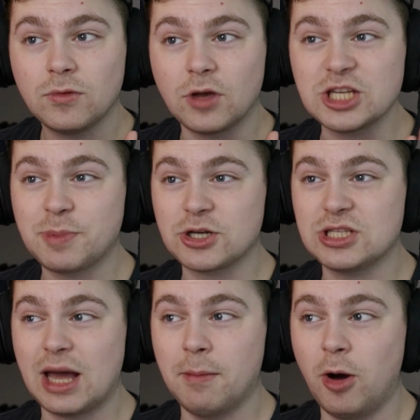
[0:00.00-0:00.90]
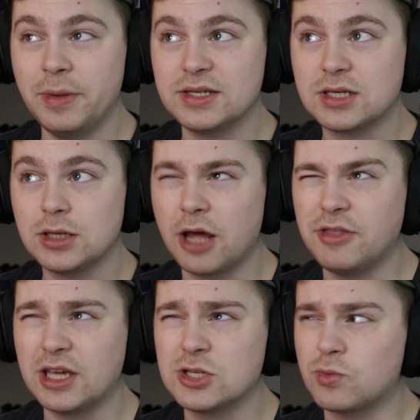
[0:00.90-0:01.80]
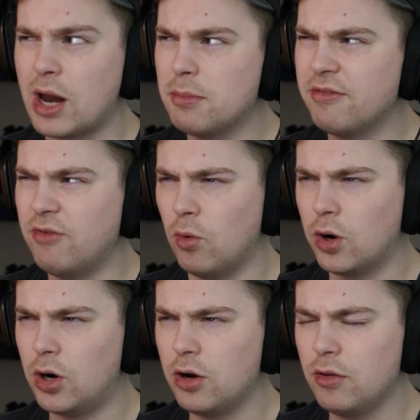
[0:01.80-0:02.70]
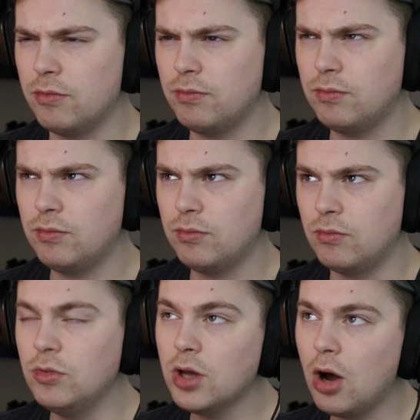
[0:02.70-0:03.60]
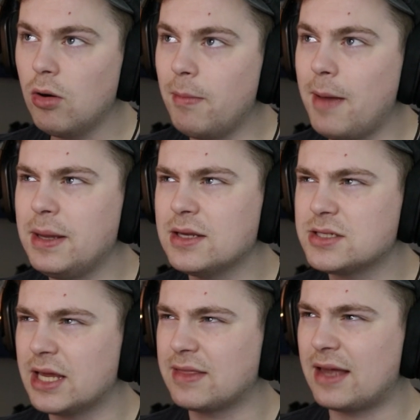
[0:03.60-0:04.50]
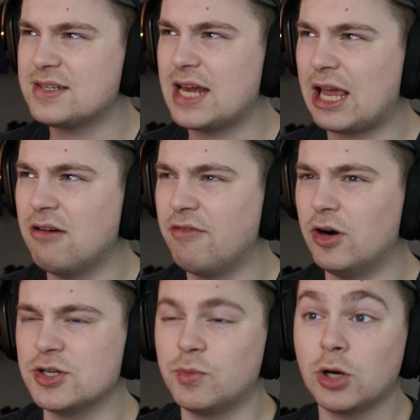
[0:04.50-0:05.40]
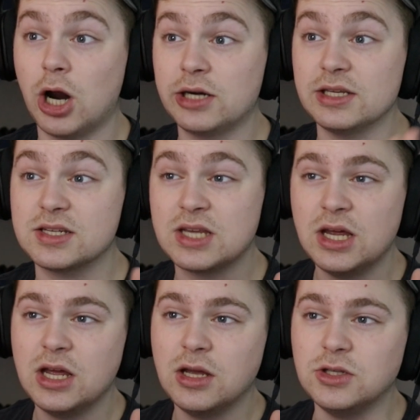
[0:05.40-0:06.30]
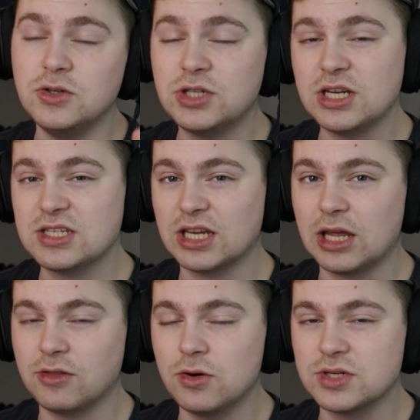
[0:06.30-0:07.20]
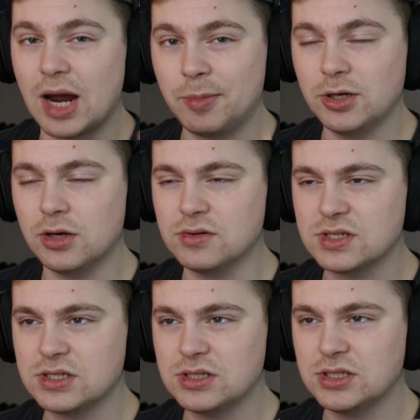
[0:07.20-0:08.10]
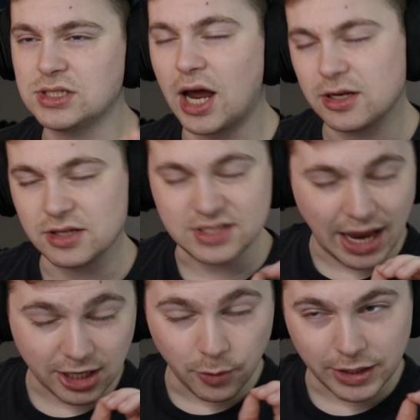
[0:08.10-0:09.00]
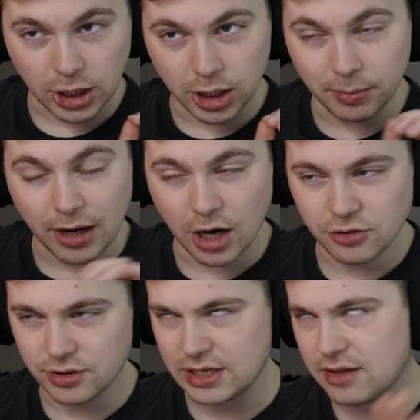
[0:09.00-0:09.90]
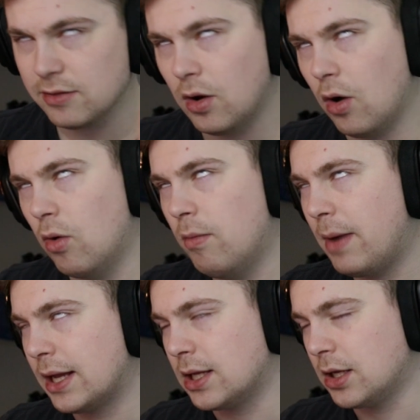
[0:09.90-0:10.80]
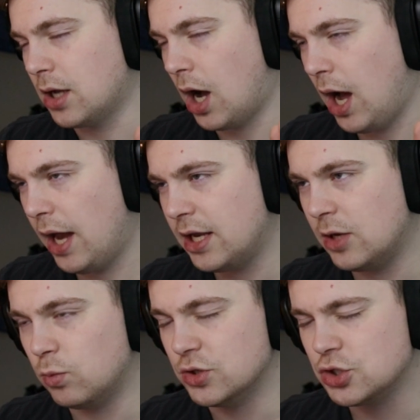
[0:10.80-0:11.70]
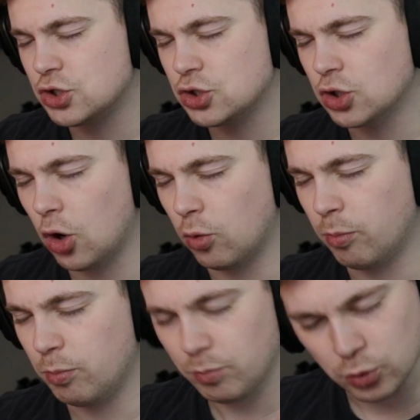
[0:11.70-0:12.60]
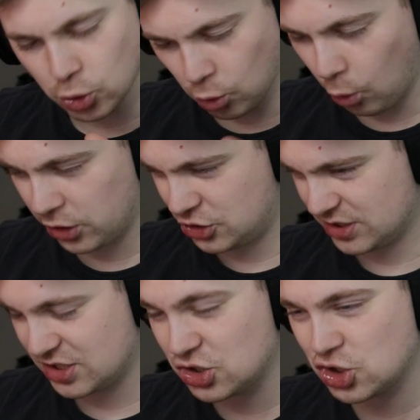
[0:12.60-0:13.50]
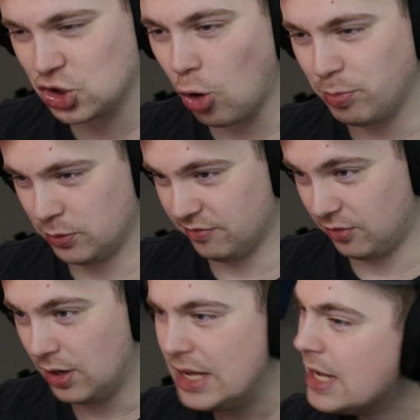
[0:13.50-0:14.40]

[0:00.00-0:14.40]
Especially that moment, I think it's right before, no, maybe it's like that second verse. Regardless, Yujin is singing those upper notes, Daniel is echoing her, but underneath, oh my God, it was so gorgeous, so beautiful.